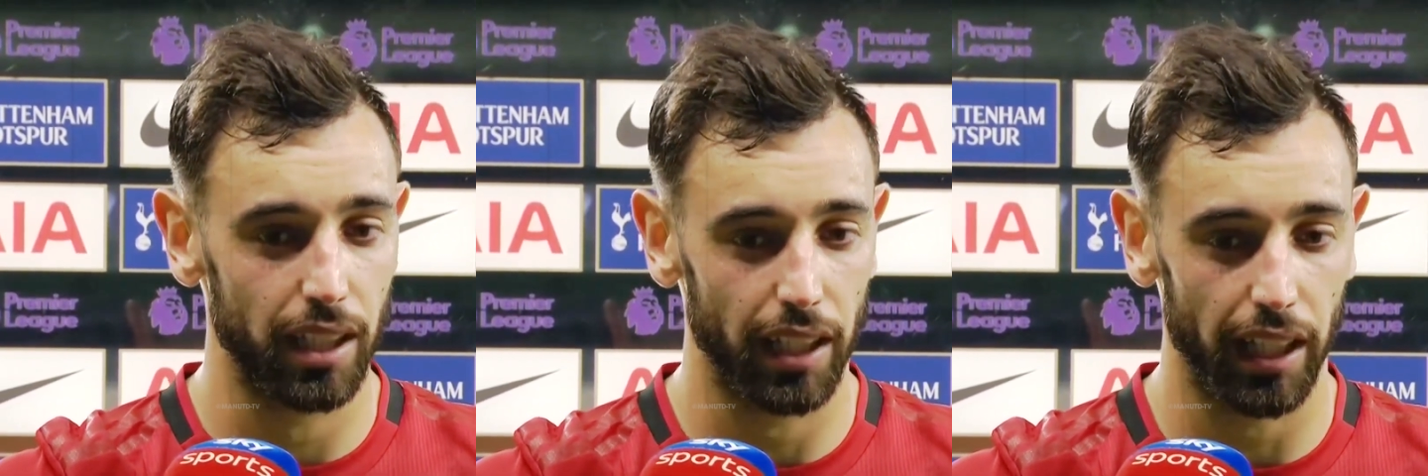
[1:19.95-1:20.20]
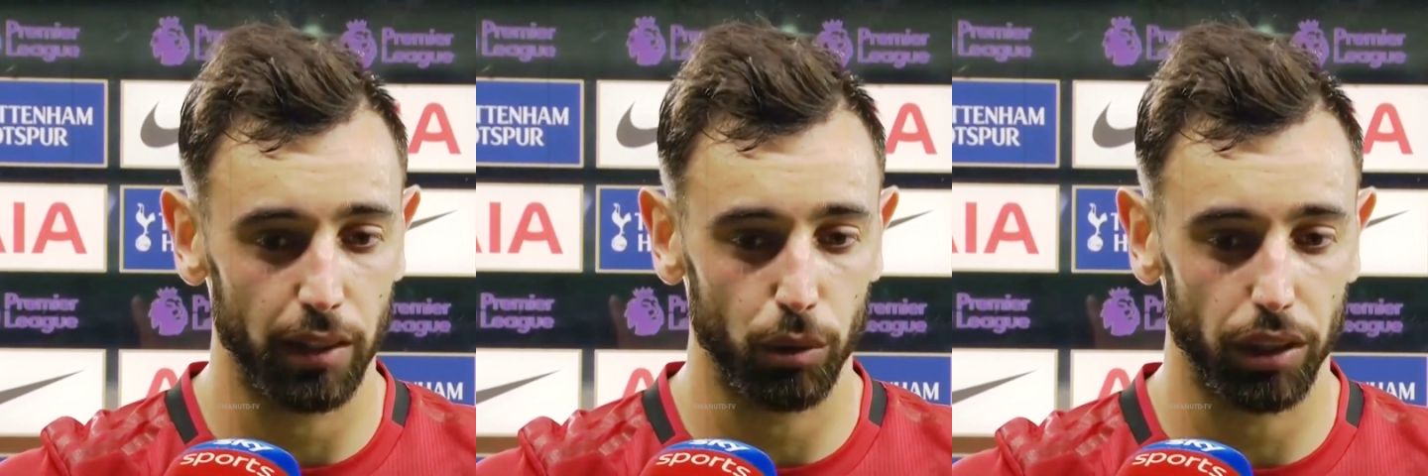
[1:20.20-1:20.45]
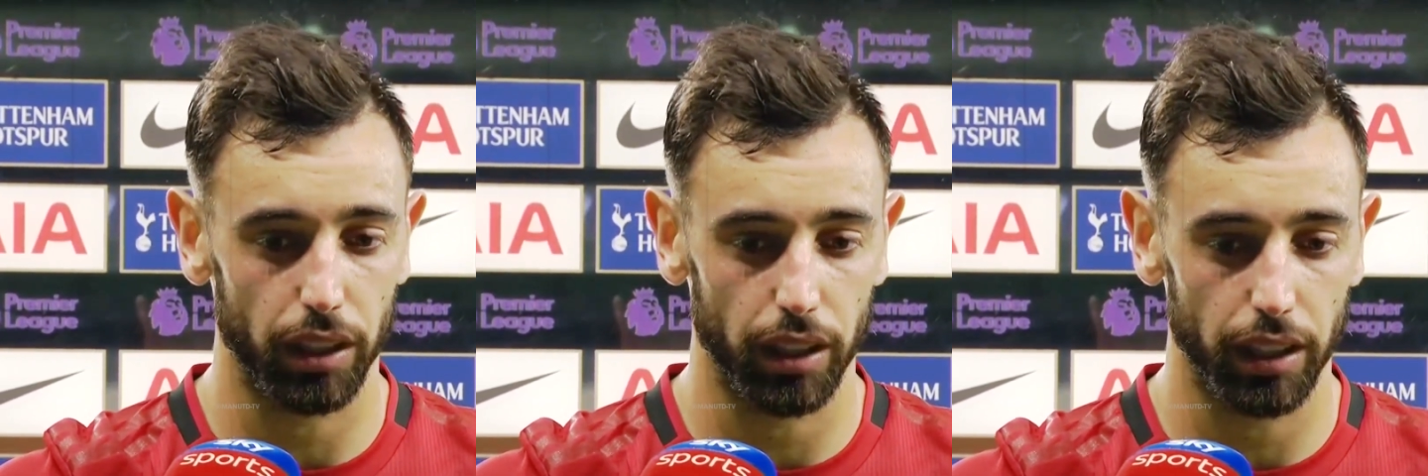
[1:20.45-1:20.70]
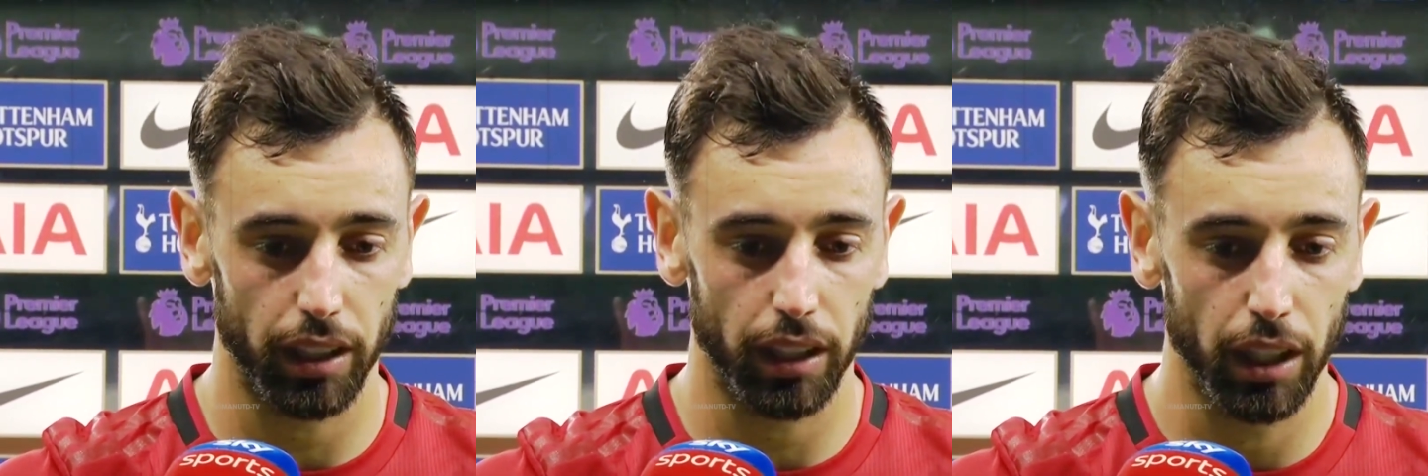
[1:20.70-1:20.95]
and
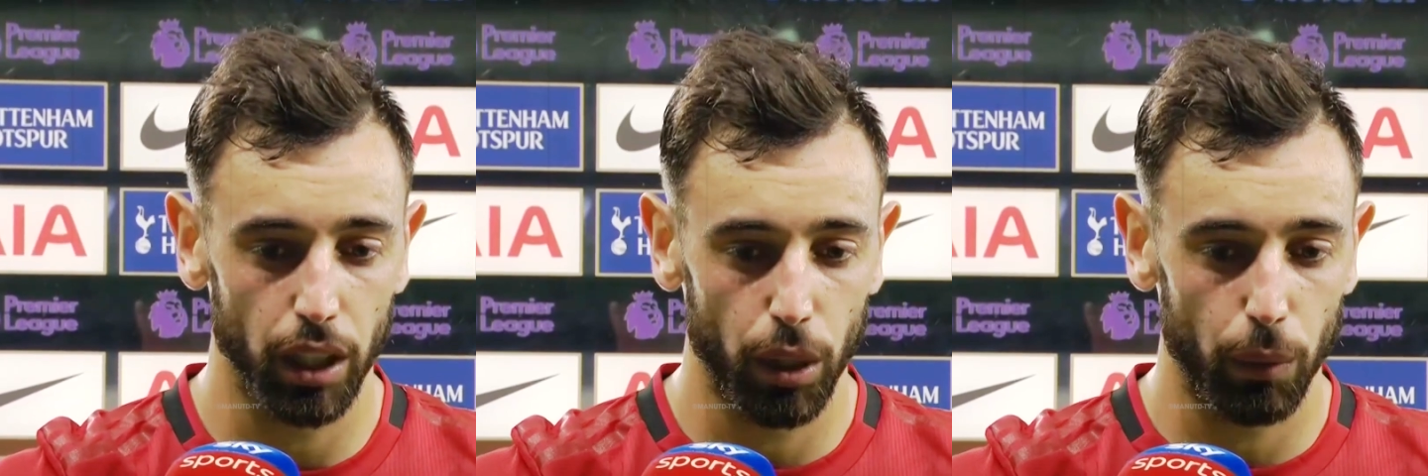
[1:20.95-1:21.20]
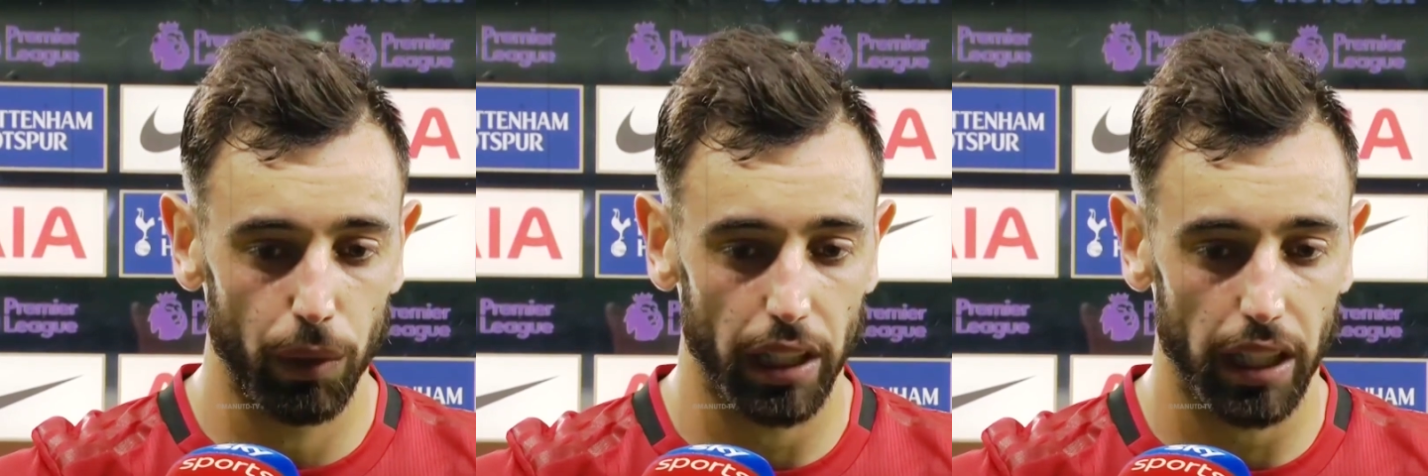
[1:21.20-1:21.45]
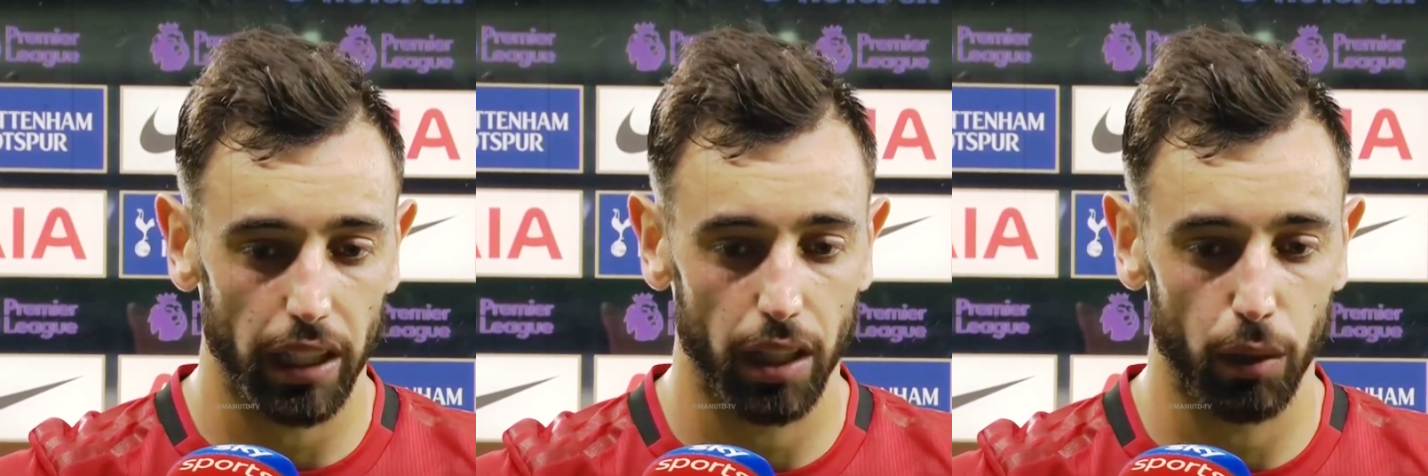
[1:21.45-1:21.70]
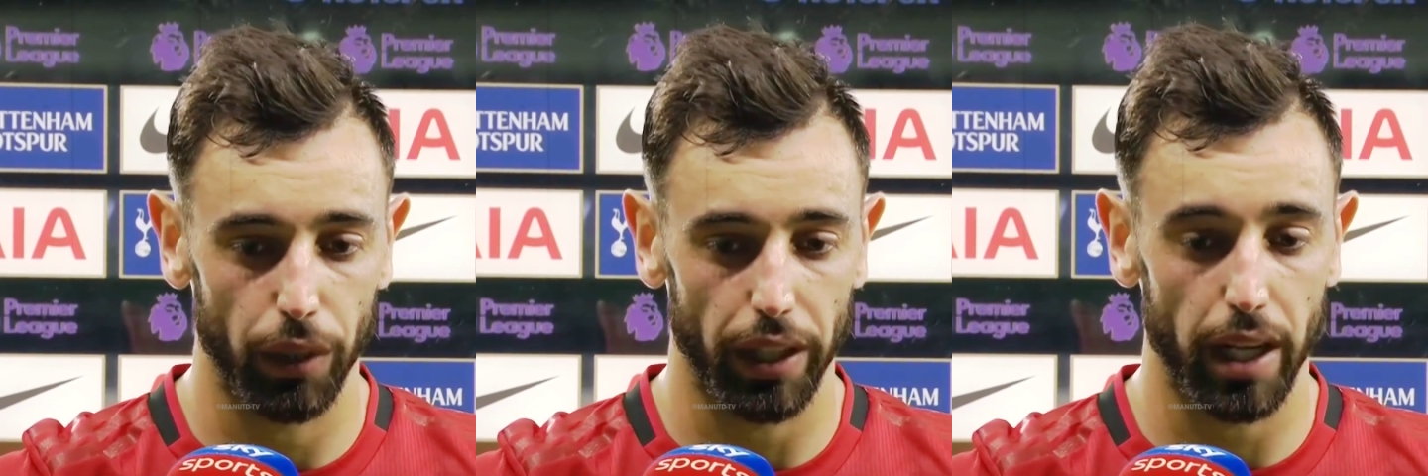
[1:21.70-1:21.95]
we are
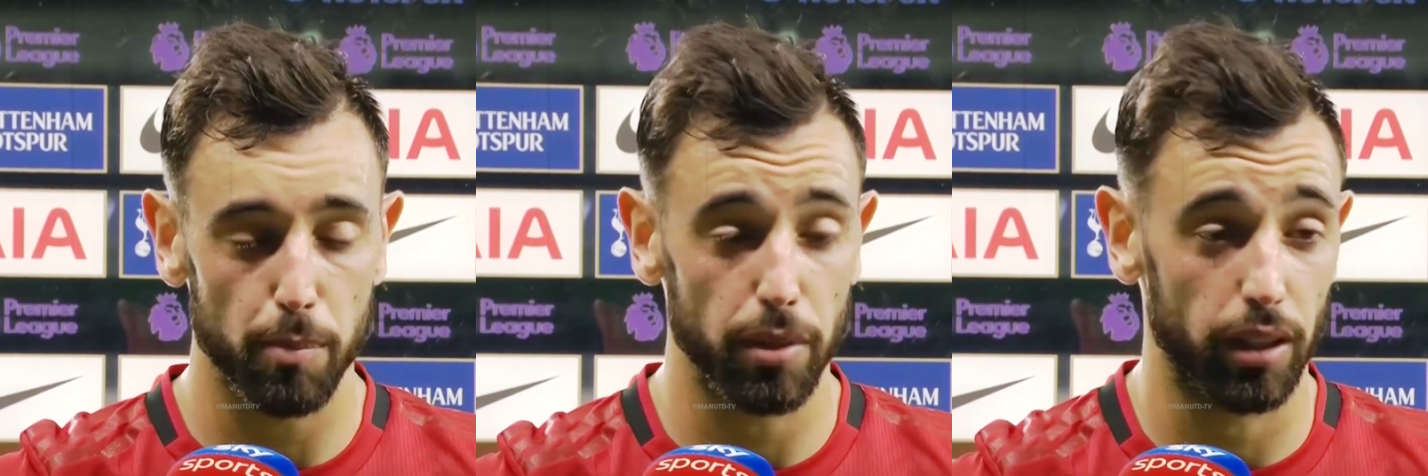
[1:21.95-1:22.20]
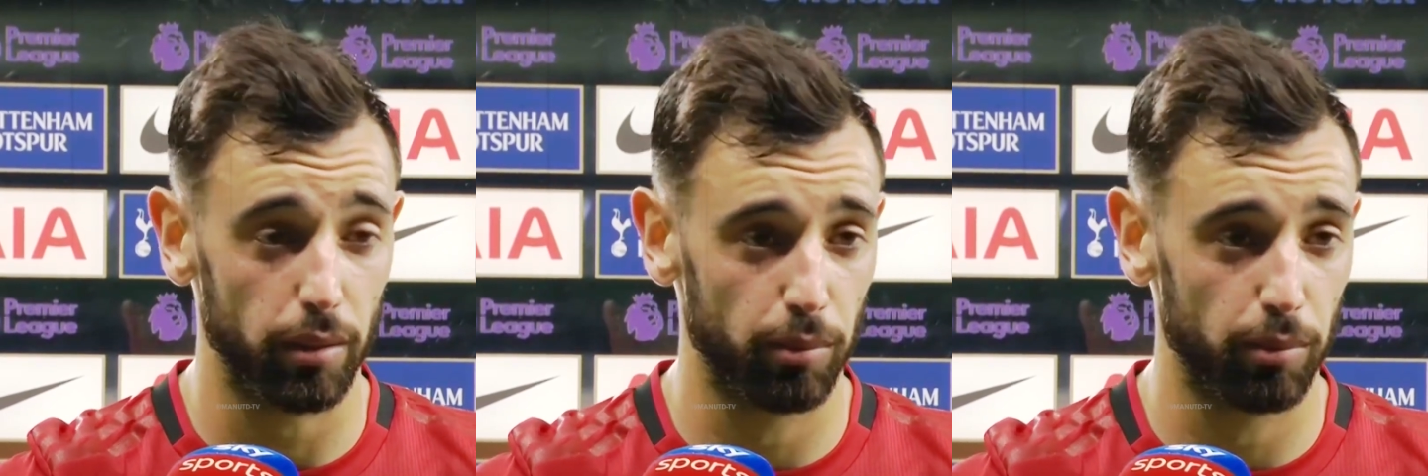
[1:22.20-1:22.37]
happy.